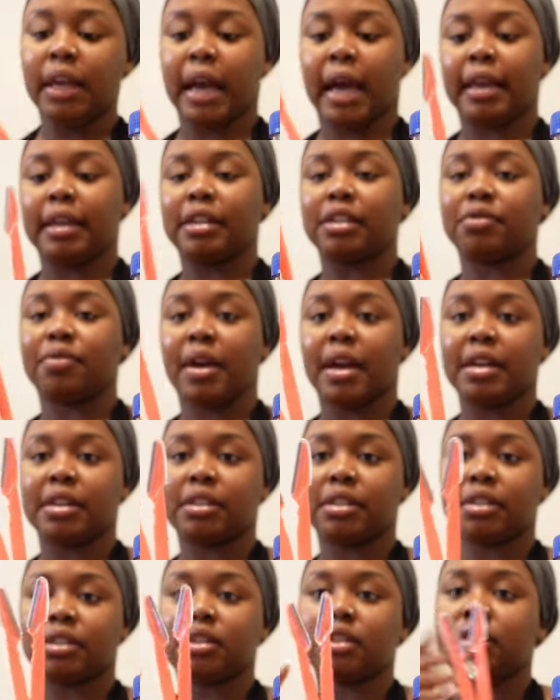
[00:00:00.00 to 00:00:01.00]
Got these
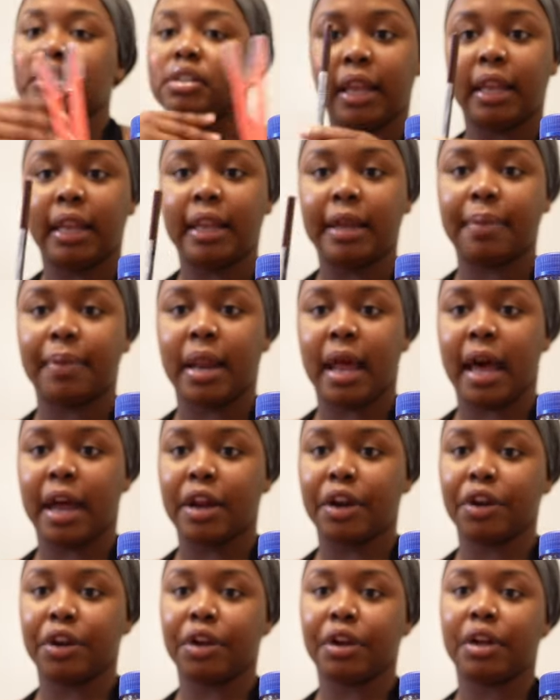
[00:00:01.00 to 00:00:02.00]
razors, just lip
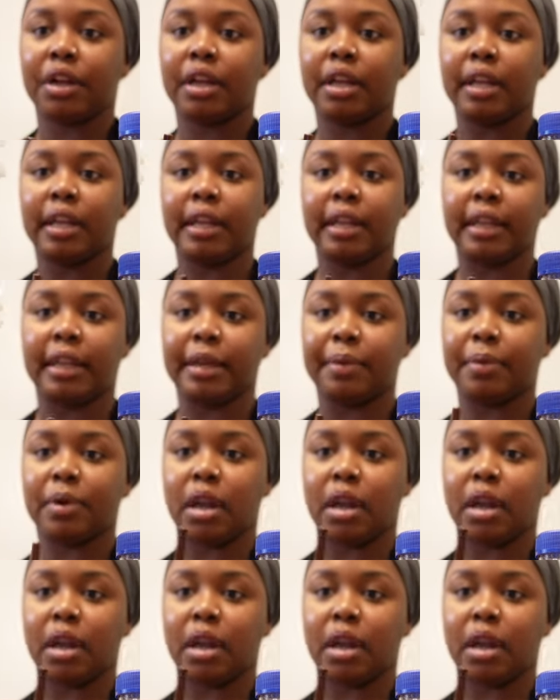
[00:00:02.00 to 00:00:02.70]
liner, lip